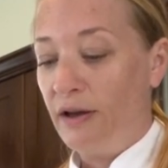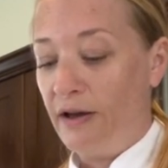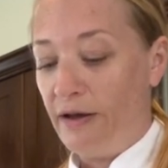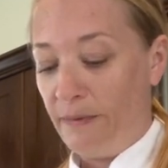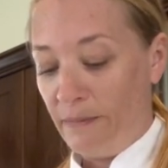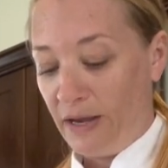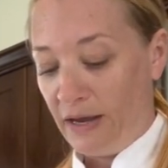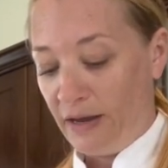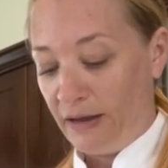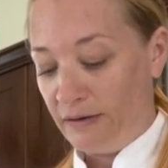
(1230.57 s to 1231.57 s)

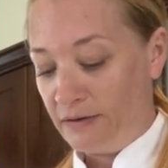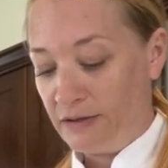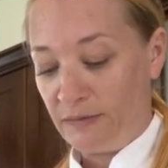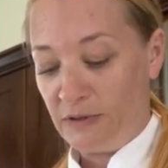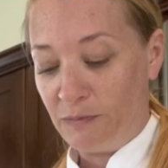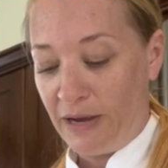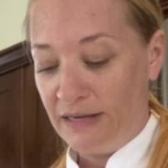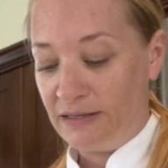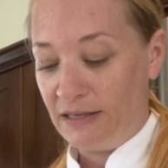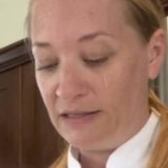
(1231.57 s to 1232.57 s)
and some
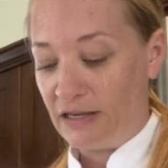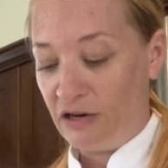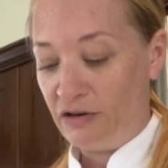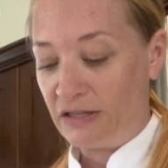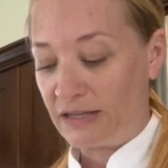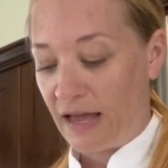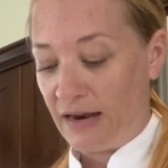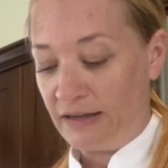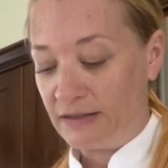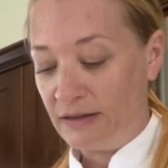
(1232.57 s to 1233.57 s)
spices, and you just
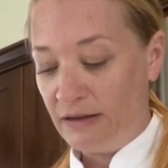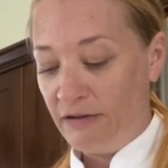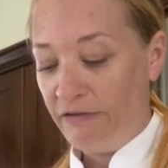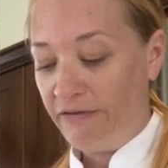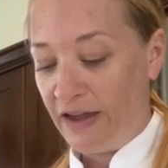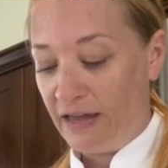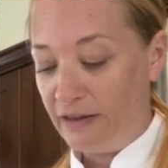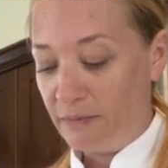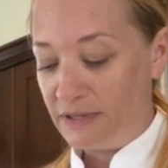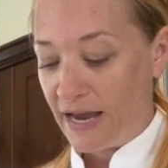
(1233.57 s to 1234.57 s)
kind of fan
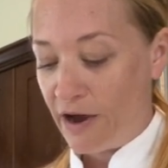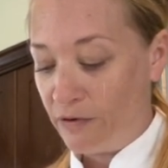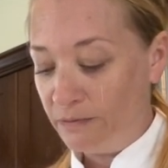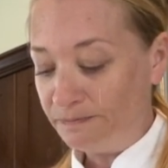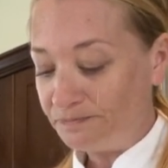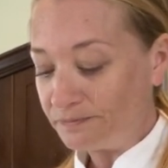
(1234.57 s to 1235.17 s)
them down